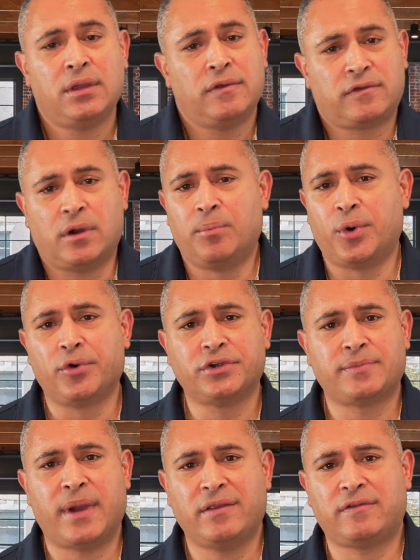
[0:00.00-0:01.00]
Some
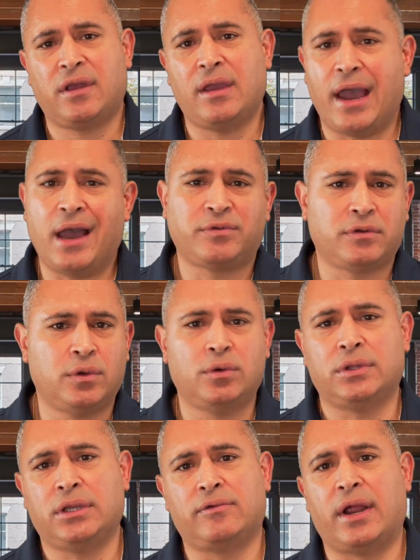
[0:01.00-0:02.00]
brokers might say,
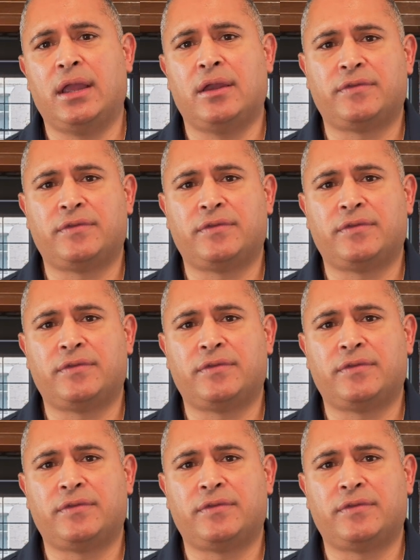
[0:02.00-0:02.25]
absolutely, right?